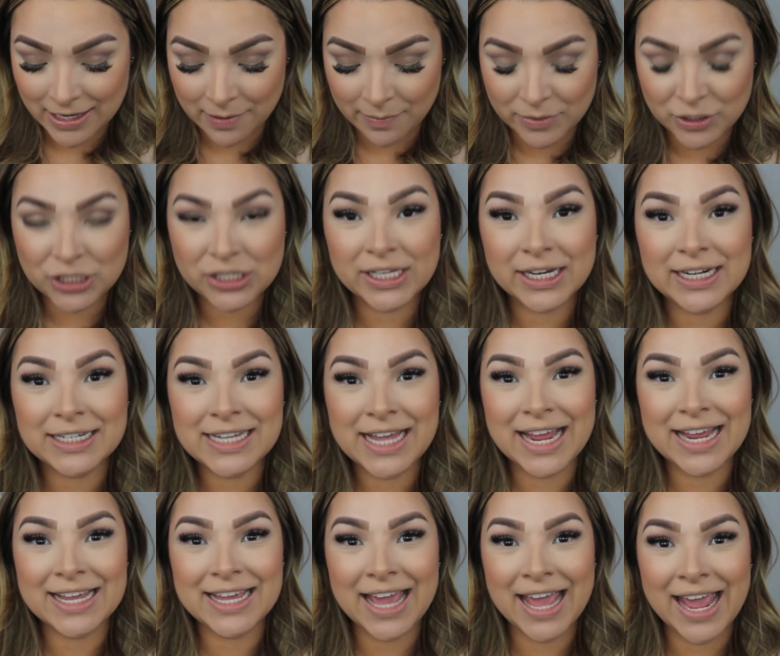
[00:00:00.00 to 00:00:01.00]
And I'm just gonna
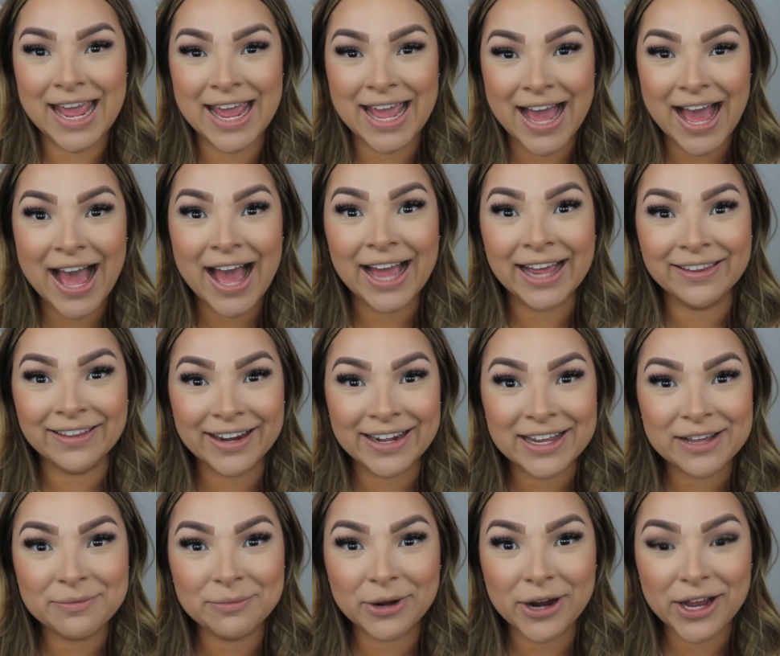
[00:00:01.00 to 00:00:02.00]
take a
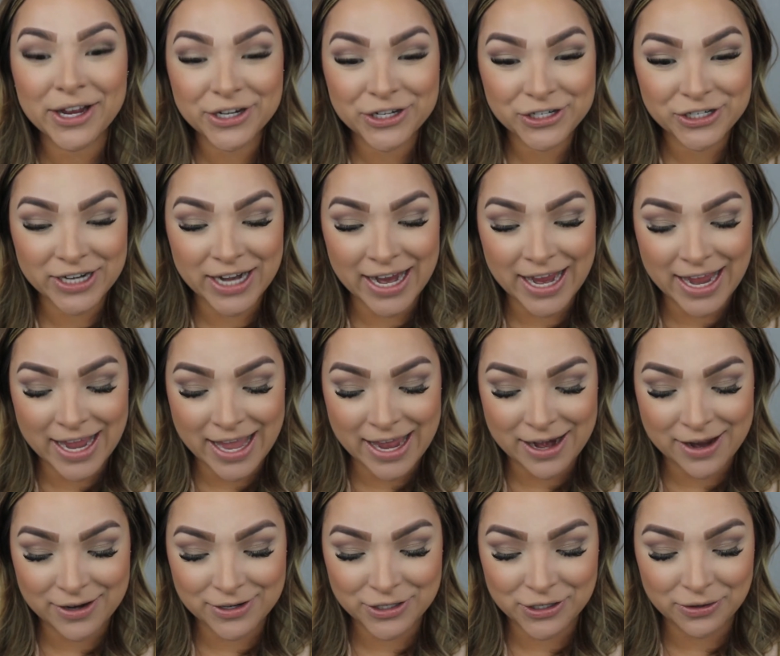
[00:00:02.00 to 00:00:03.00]
highlighting brush
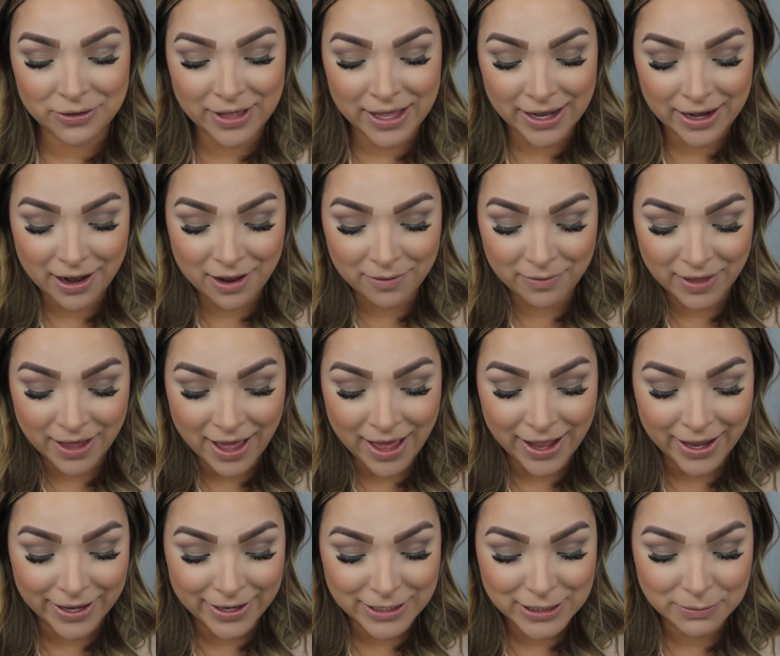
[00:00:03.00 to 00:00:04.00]
and do that on the
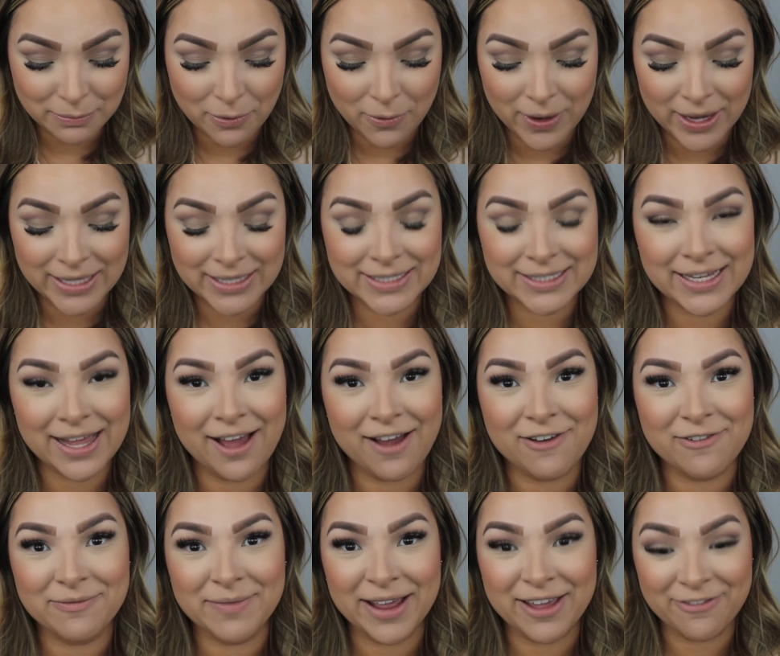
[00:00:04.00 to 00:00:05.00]
highest points
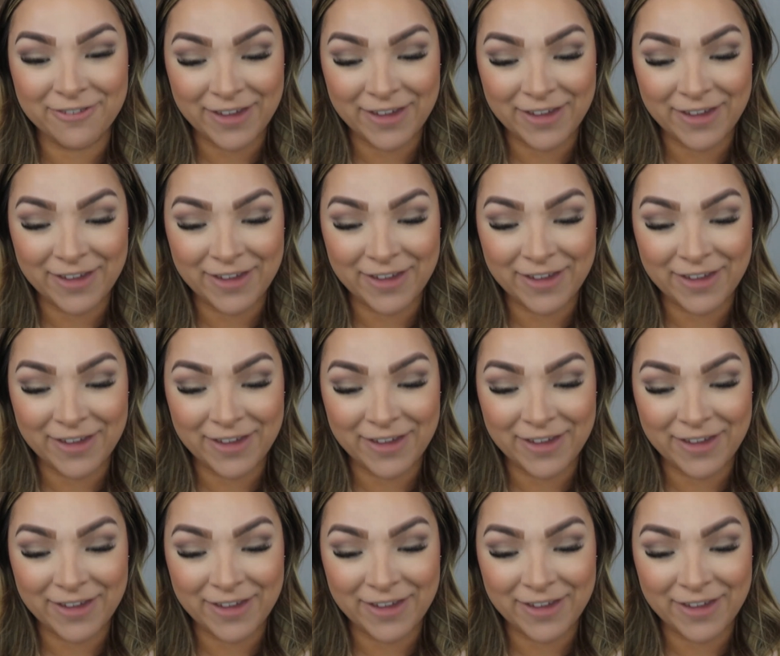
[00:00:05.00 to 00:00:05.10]
of my